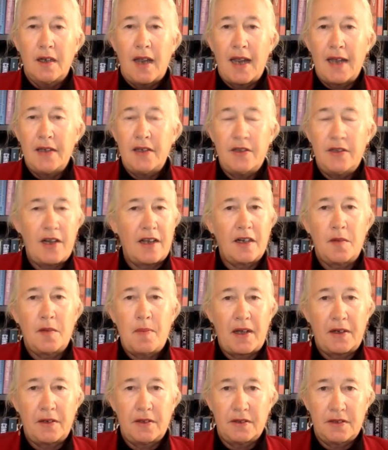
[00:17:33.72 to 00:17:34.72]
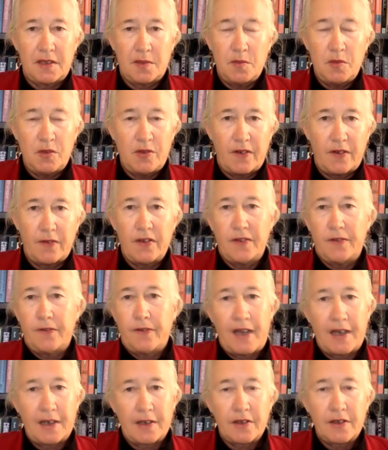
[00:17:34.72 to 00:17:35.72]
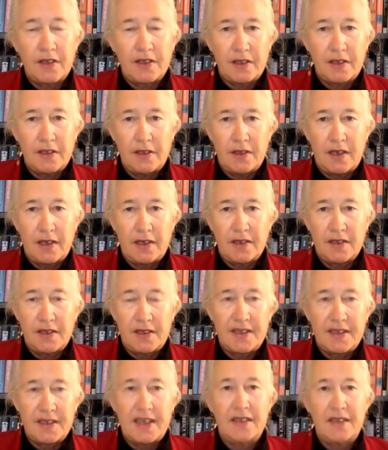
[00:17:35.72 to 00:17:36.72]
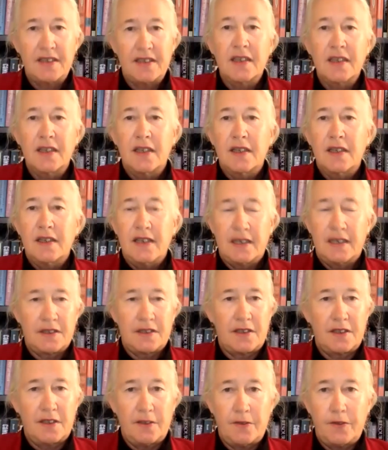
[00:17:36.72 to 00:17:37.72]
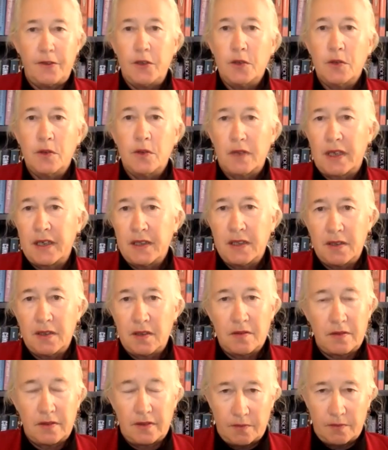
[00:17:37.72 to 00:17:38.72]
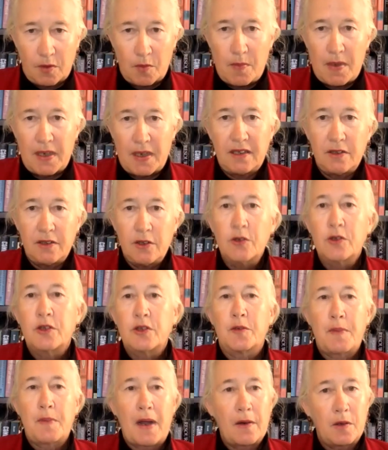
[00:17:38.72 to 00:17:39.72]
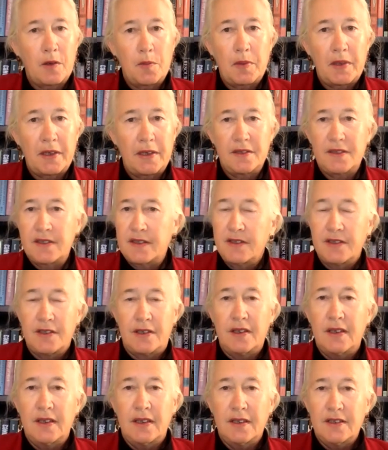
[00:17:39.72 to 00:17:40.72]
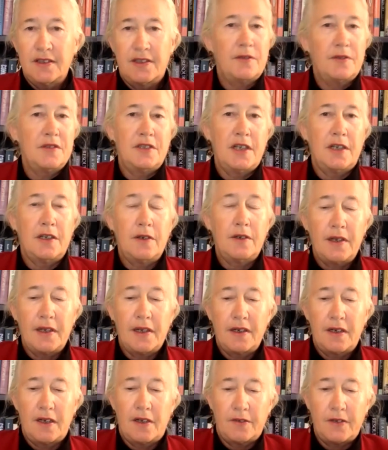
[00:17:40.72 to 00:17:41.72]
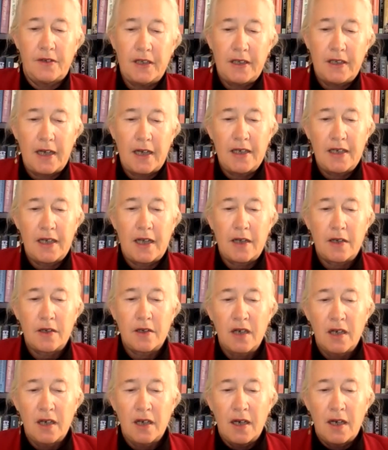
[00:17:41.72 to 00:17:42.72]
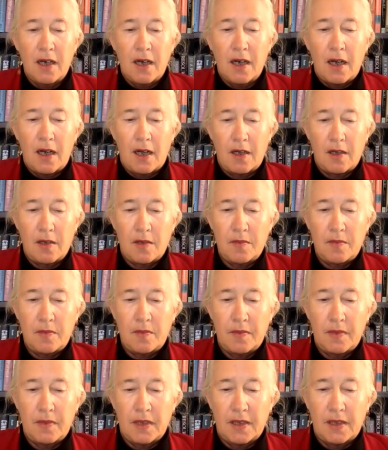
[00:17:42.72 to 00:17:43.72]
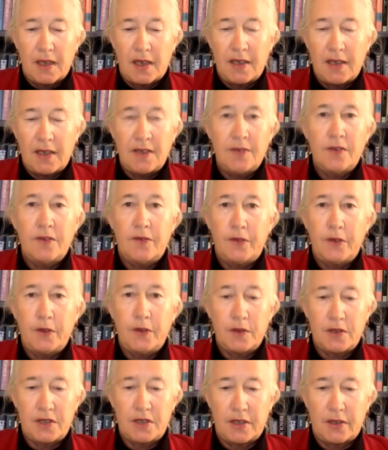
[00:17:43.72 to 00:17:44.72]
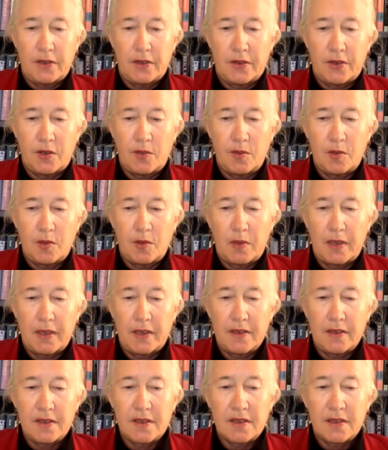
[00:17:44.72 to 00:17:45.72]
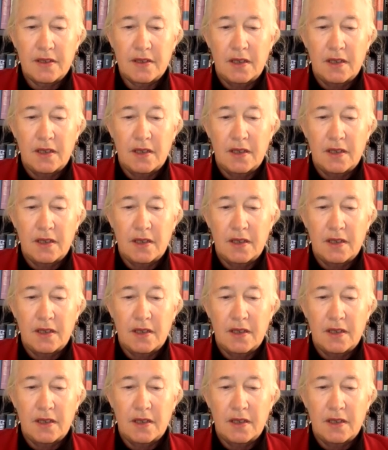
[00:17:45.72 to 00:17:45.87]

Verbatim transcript: And you're not about to move every factory in the United States next to the few remain, remaining nuclear power plants that don't generate enough heat anyhow, um, and even fewer geothermal plants.